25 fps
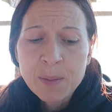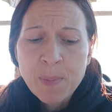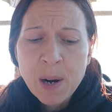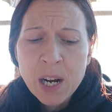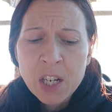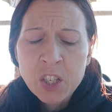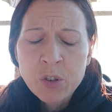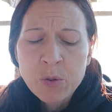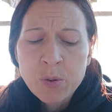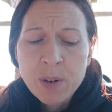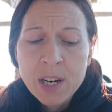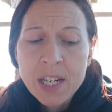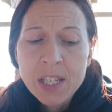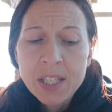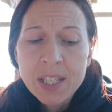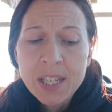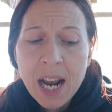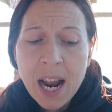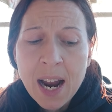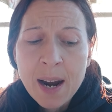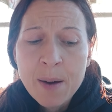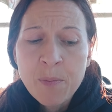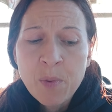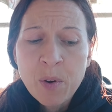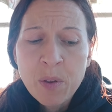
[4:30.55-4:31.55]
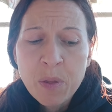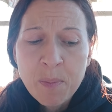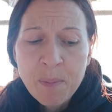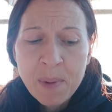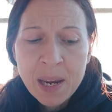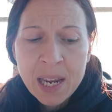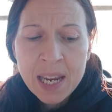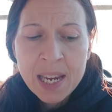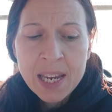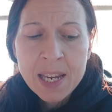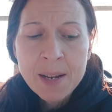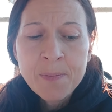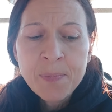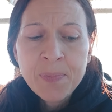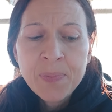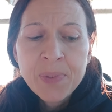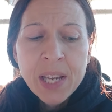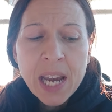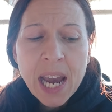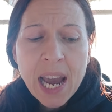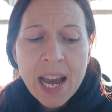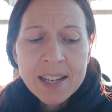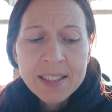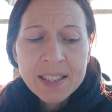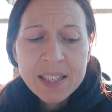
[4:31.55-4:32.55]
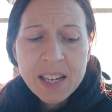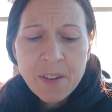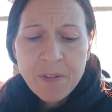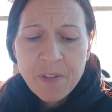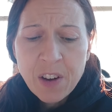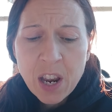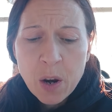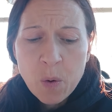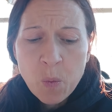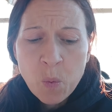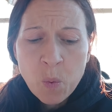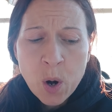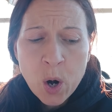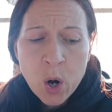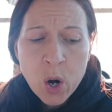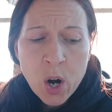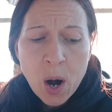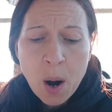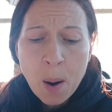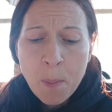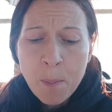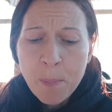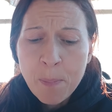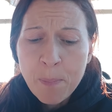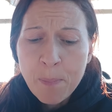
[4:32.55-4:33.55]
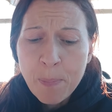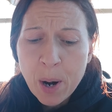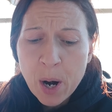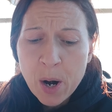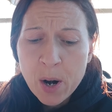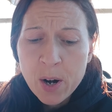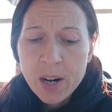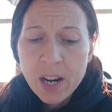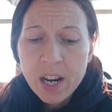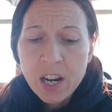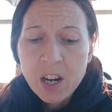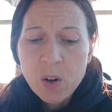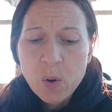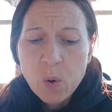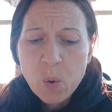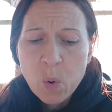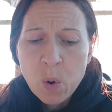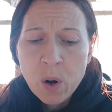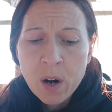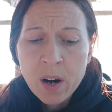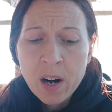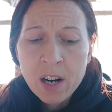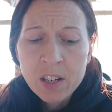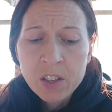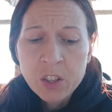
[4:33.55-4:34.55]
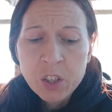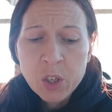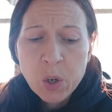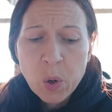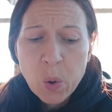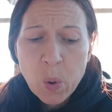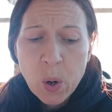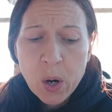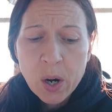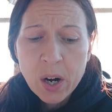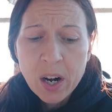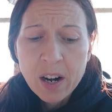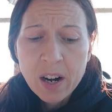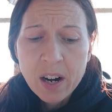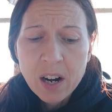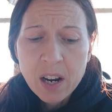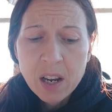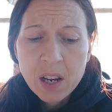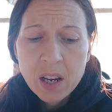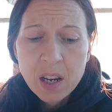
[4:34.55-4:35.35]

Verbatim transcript: but treat time with me as if it were a burden or a chore